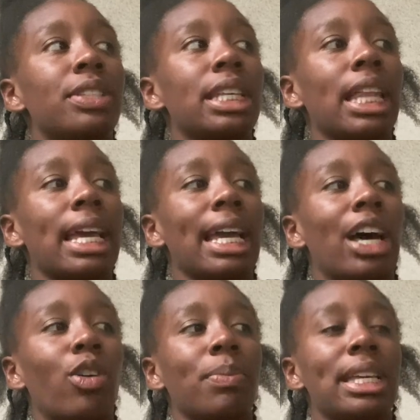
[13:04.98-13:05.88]
to like
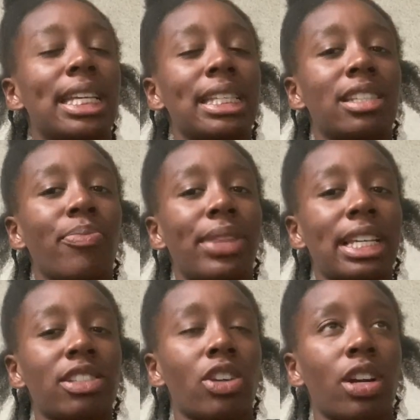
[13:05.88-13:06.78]
help me get something
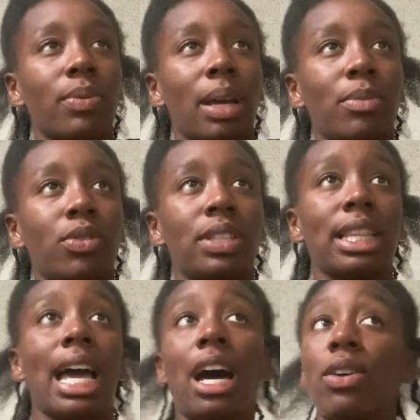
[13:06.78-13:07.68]
started when I moved in
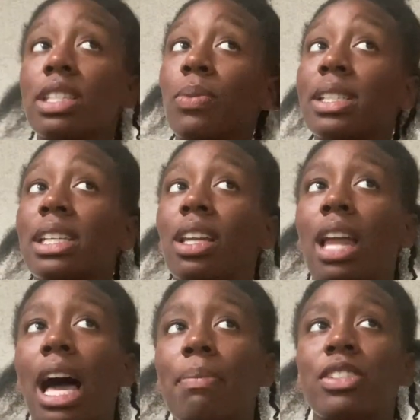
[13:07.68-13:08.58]
the house. It wasn't a
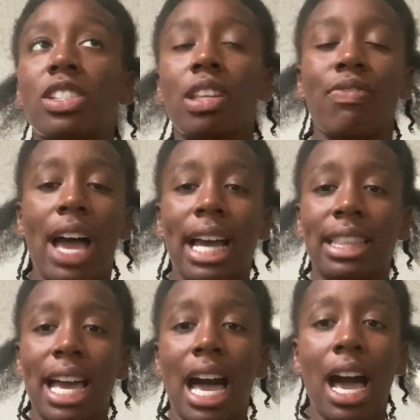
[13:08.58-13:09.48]
lot, but just the fact
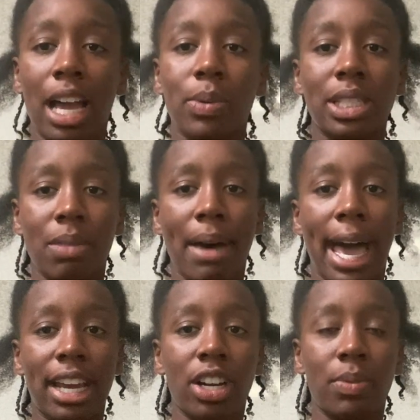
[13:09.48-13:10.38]
that I was the
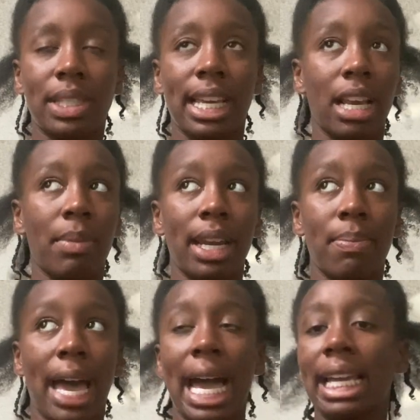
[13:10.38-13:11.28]
buyer and was getting money
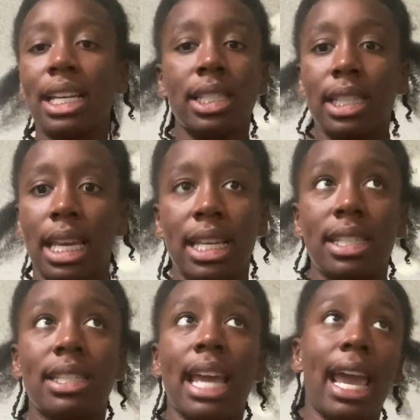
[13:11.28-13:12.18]
back is
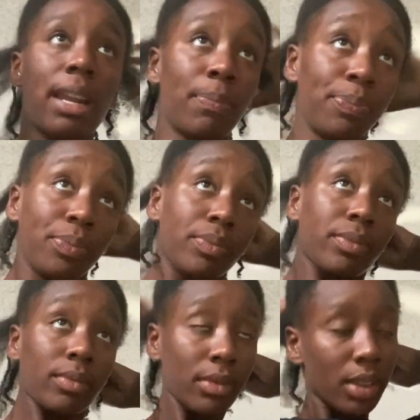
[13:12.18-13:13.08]
insane.
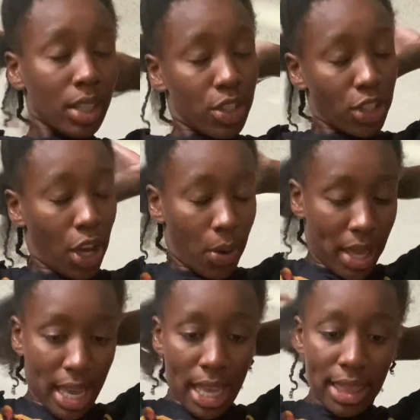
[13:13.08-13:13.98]
So
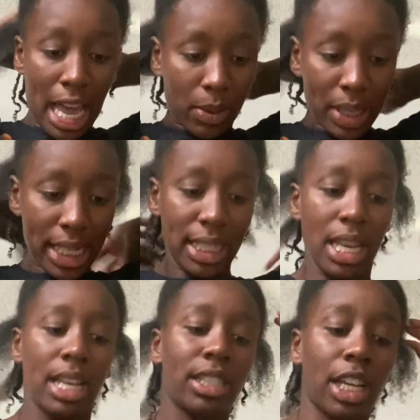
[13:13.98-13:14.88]
that was
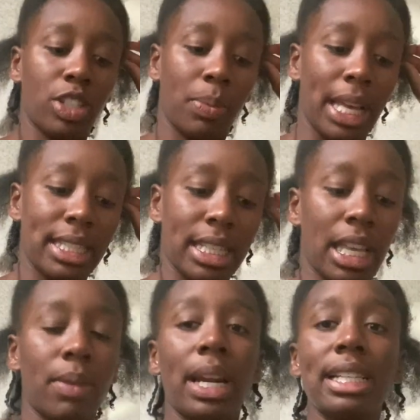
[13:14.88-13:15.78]
such a blessing.
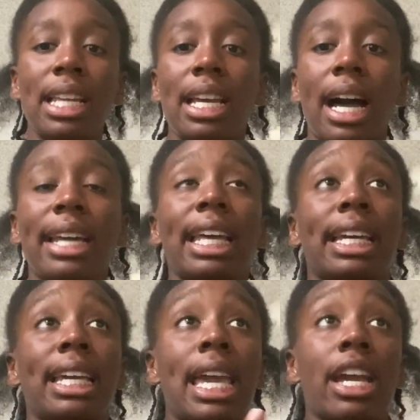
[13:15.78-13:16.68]
Like when I say God
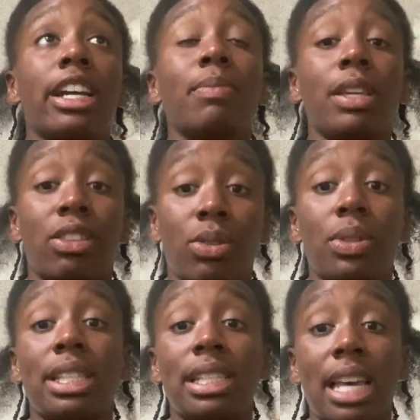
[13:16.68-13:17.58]
like carried me through
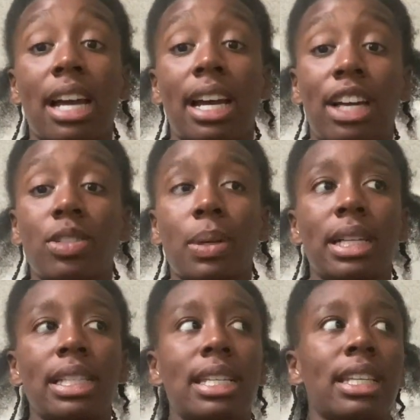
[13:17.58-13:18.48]
this entire house
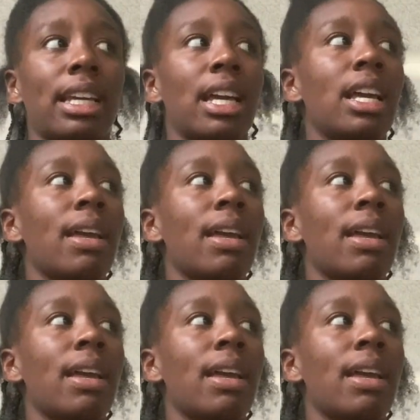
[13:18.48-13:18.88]
process, like